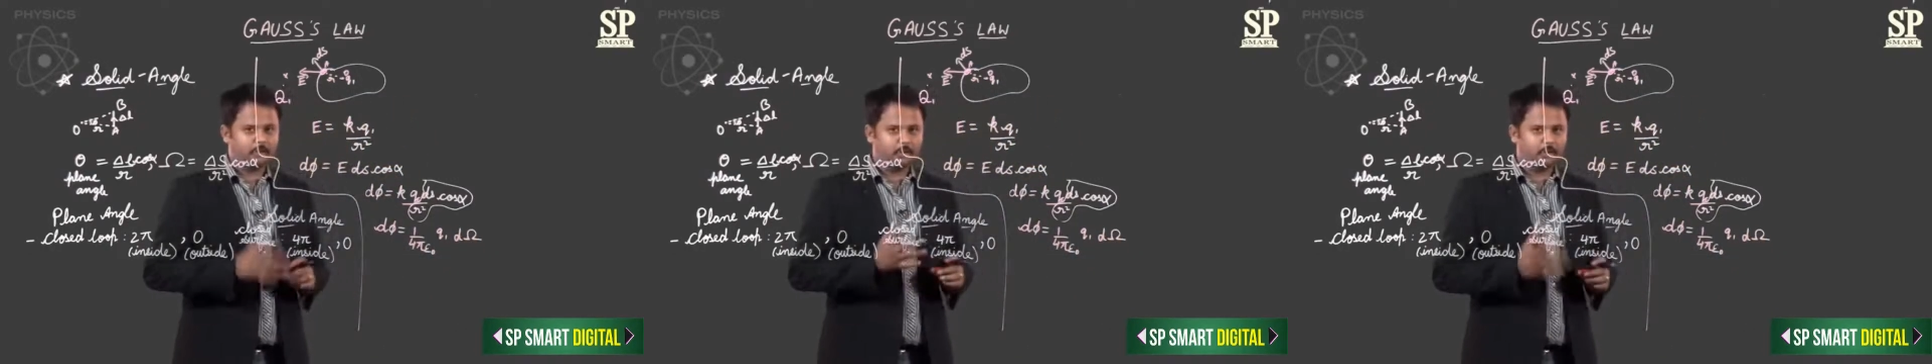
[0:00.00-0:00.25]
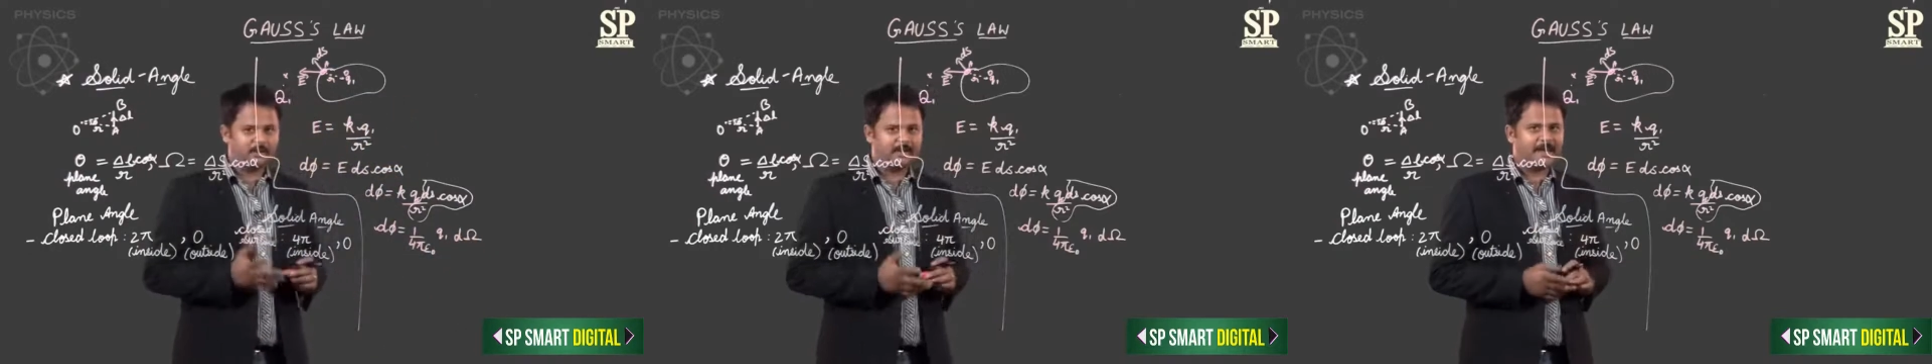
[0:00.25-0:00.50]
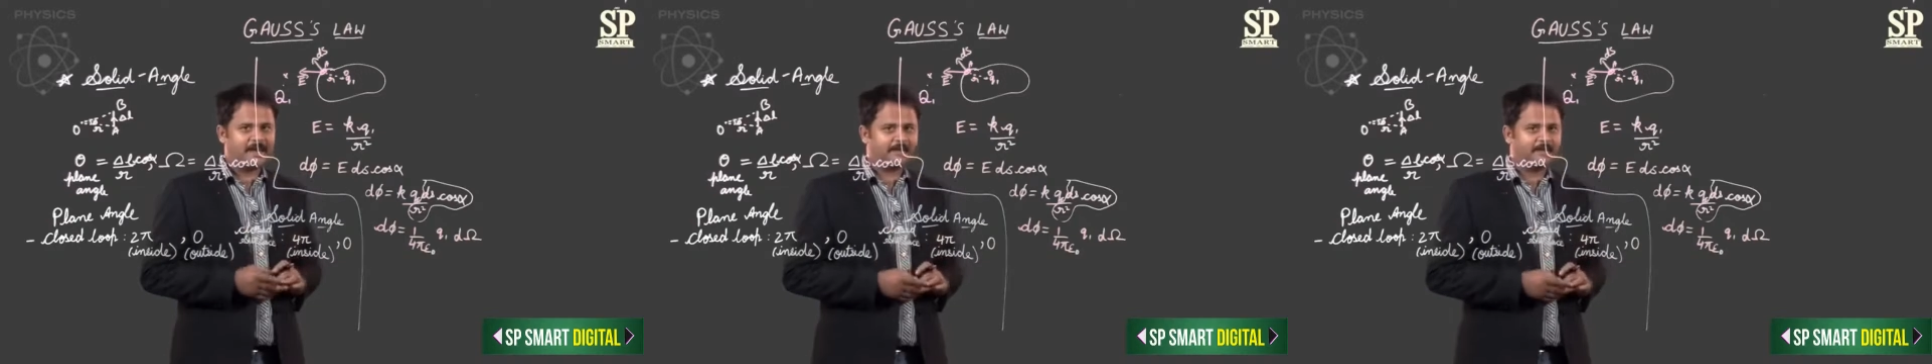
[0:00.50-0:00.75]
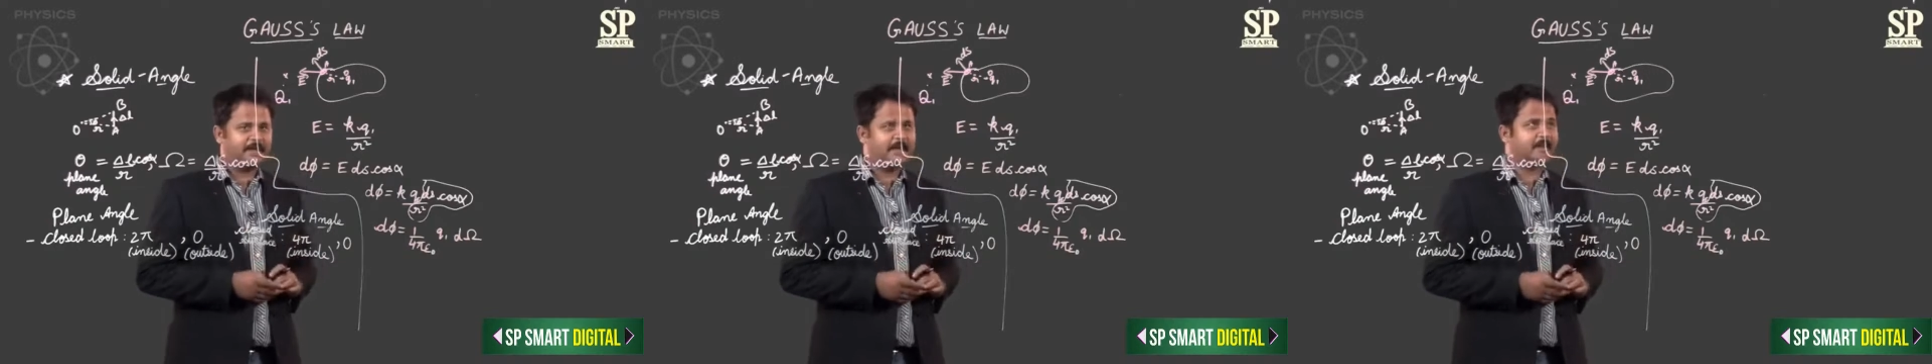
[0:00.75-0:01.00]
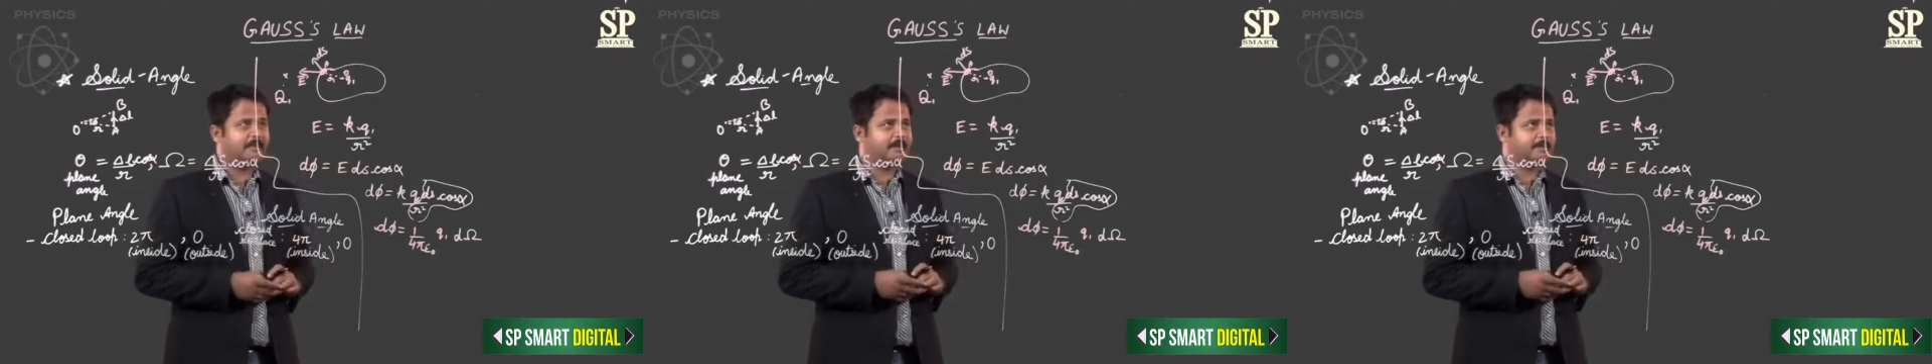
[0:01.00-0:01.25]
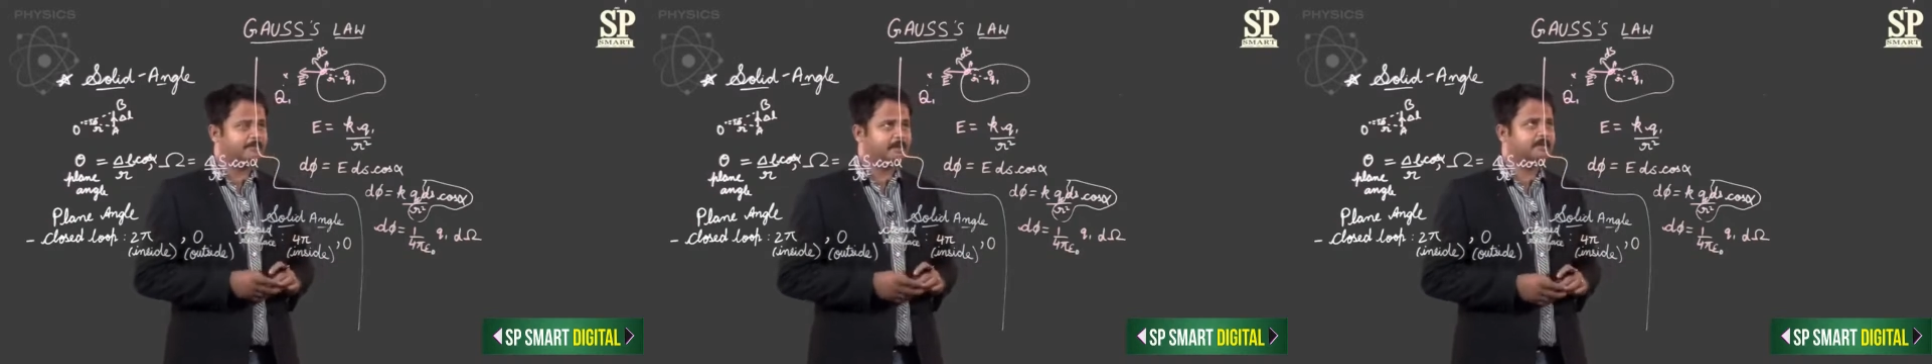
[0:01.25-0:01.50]
total
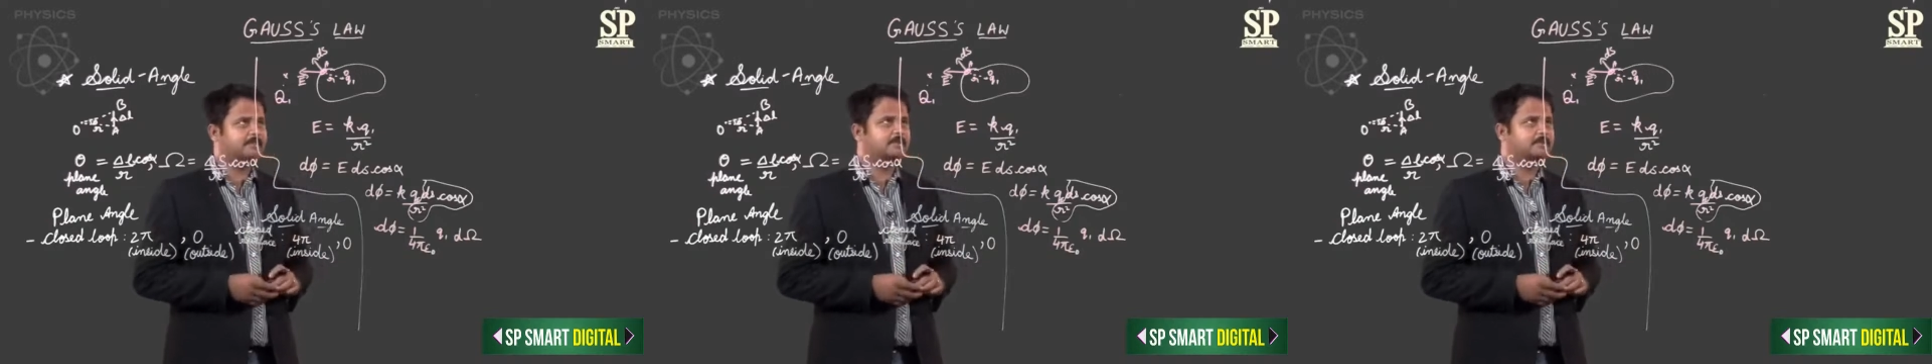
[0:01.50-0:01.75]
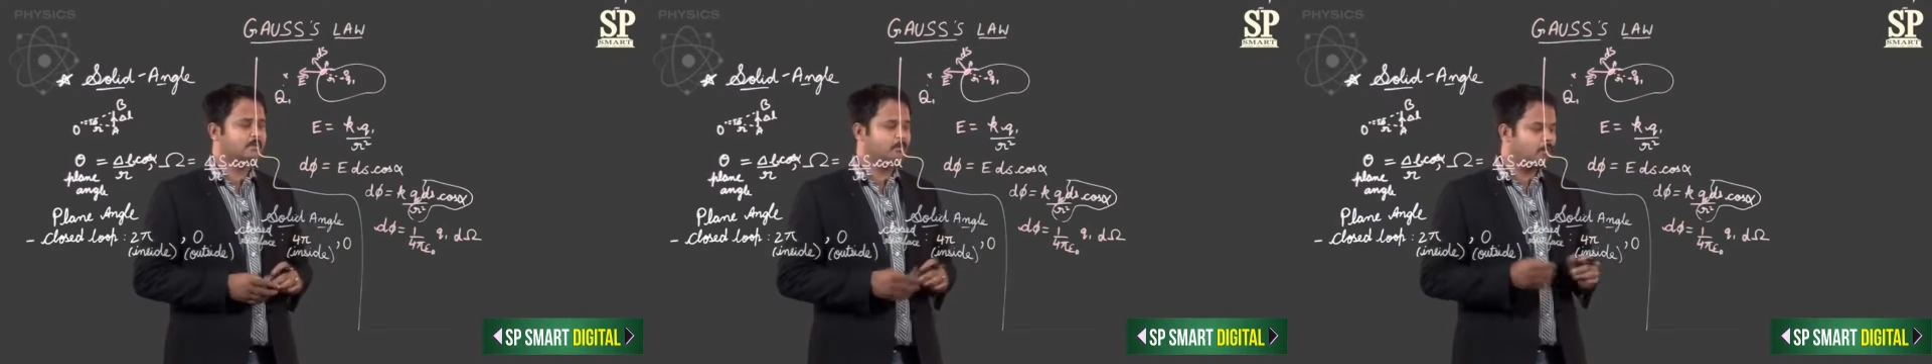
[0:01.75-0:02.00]
electric flux,